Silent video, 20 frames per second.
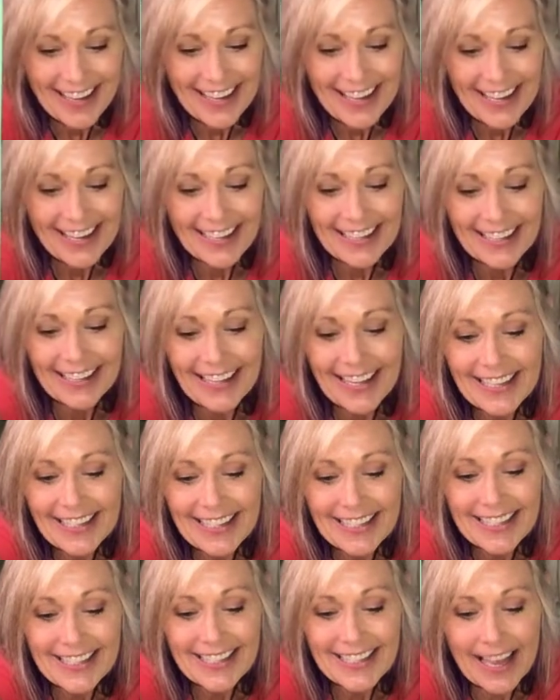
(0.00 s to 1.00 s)
It
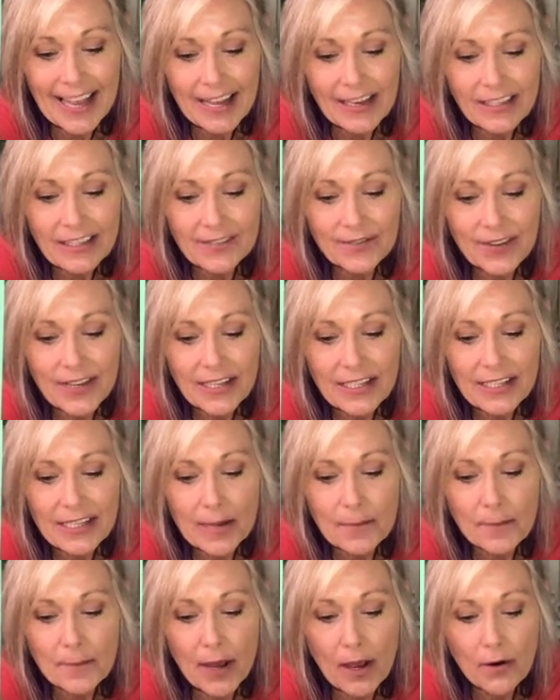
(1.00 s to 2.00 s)
cleanses, activates,
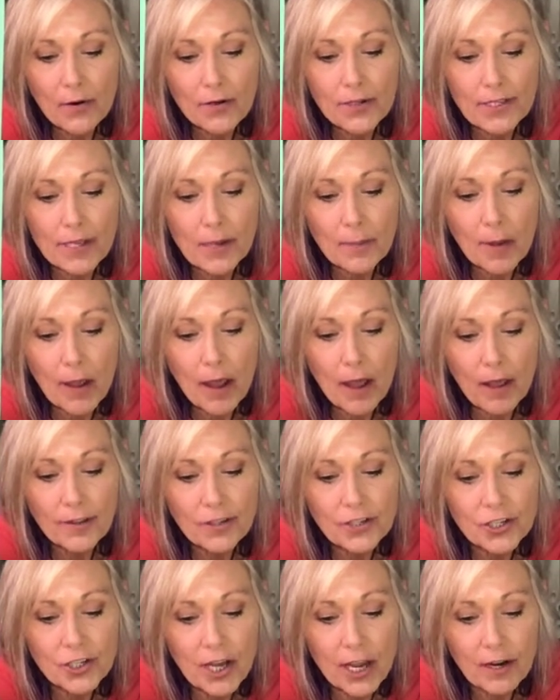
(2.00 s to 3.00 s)
and powers up all
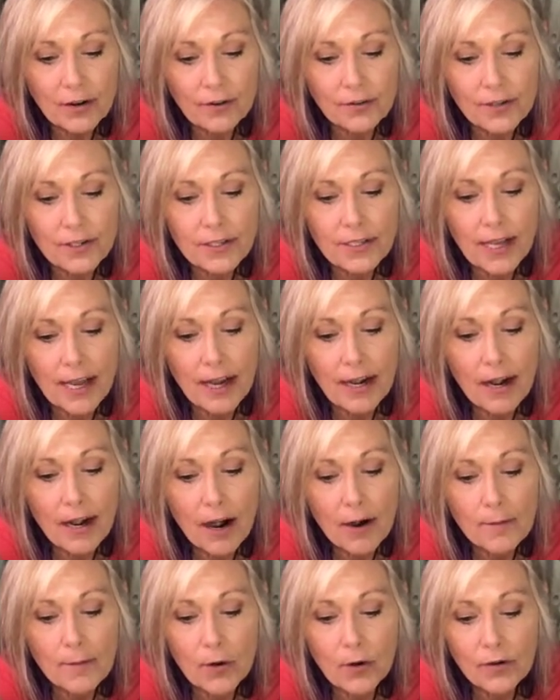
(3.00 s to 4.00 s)
the chakras and
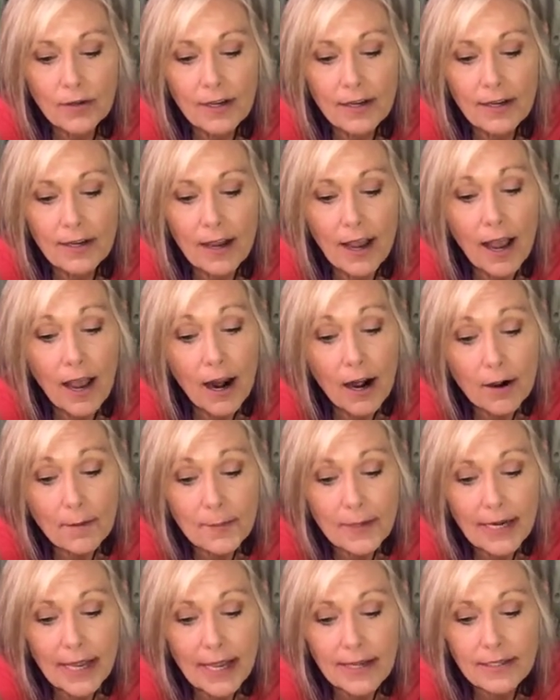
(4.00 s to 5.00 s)

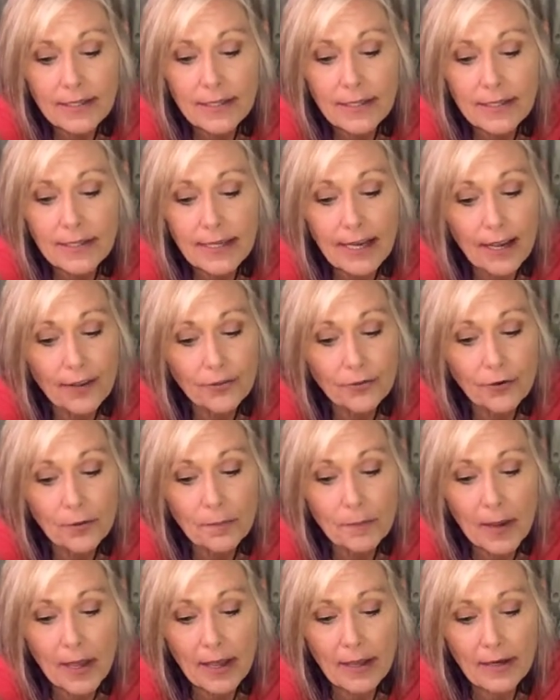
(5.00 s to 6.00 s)
harmonizes the
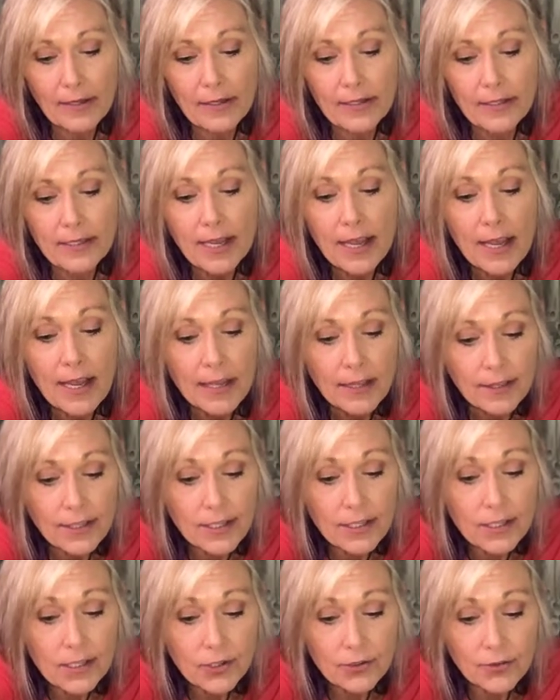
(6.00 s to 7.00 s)
etheric bodies.
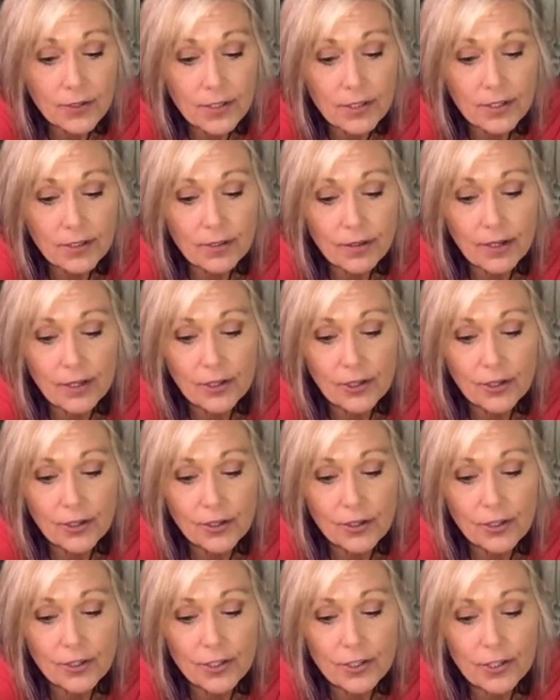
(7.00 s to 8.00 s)
This crystal
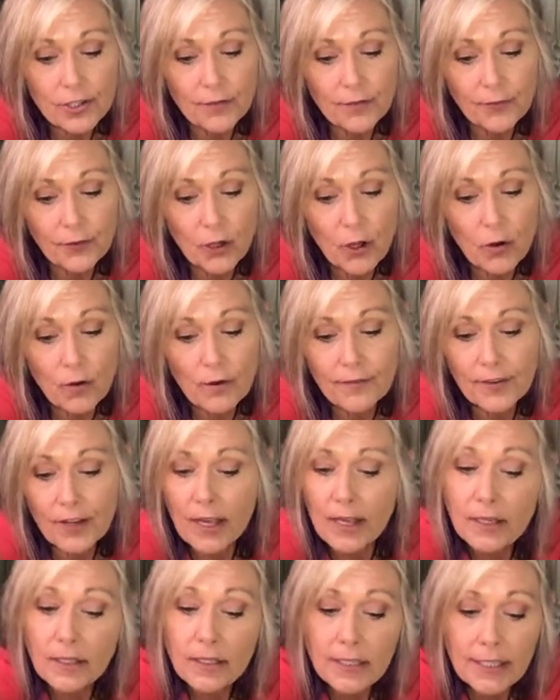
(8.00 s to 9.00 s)
encourages the flow of
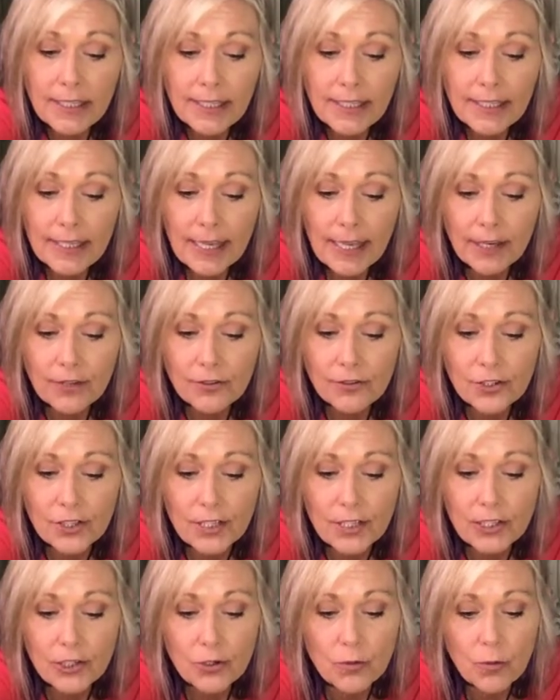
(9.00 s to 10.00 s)
Kundalini
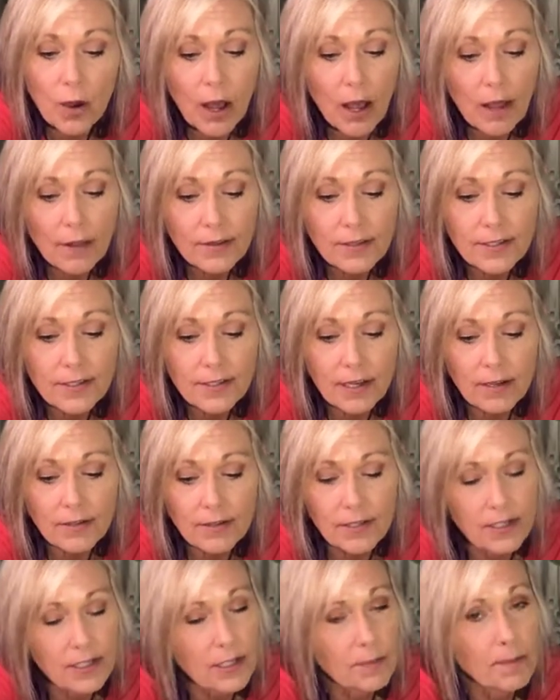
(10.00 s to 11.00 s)
energy to all the
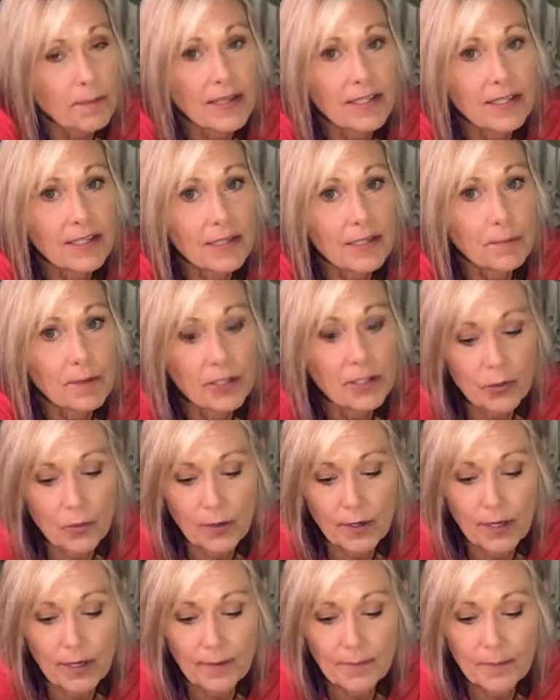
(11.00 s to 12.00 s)
cells and spaces
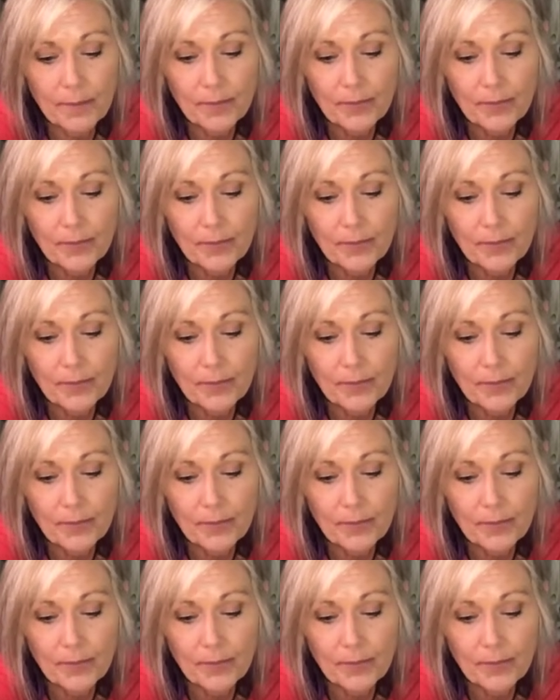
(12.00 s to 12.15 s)
between.